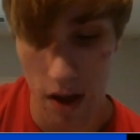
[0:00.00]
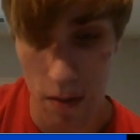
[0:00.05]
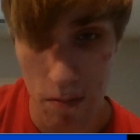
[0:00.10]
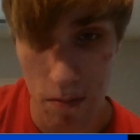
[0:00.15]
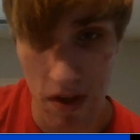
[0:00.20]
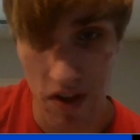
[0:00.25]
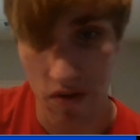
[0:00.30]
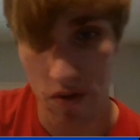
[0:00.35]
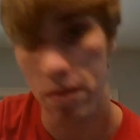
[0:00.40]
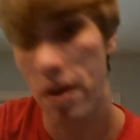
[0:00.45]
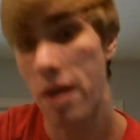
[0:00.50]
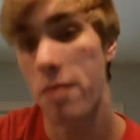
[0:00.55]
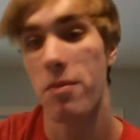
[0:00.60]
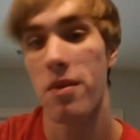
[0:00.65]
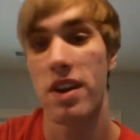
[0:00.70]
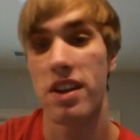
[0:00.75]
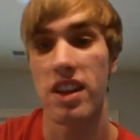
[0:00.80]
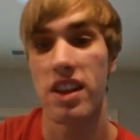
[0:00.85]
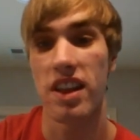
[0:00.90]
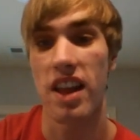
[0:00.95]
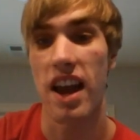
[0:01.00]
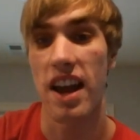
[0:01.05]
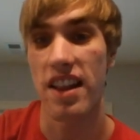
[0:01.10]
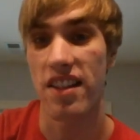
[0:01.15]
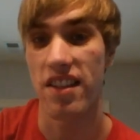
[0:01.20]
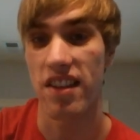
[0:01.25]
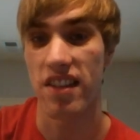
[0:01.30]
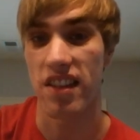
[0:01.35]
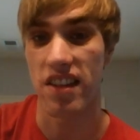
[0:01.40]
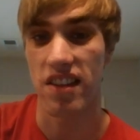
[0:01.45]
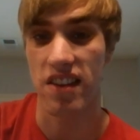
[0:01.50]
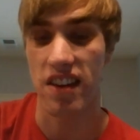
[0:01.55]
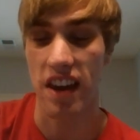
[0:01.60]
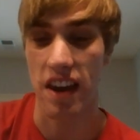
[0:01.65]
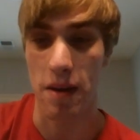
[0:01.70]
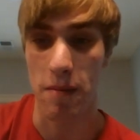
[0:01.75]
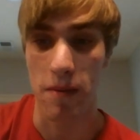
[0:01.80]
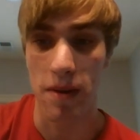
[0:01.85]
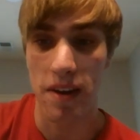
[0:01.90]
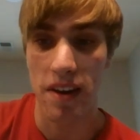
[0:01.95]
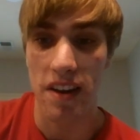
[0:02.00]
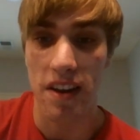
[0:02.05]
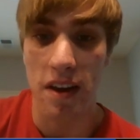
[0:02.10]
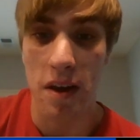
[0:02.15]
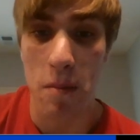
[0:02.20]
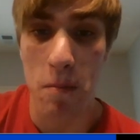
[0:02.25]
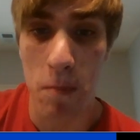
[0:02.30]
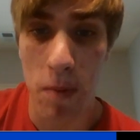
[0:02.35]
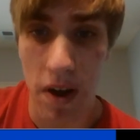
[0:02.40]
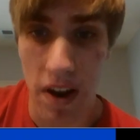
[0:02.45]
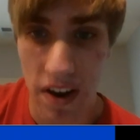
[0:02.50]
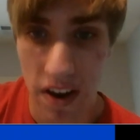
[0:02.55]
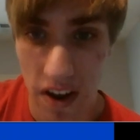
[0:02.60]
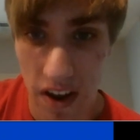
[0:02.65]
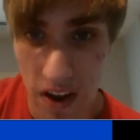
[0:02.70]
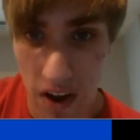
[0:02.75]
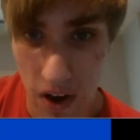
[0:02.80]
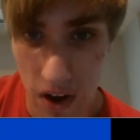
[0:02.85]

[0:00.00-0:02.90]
I'm misremembering the lines in this game. But,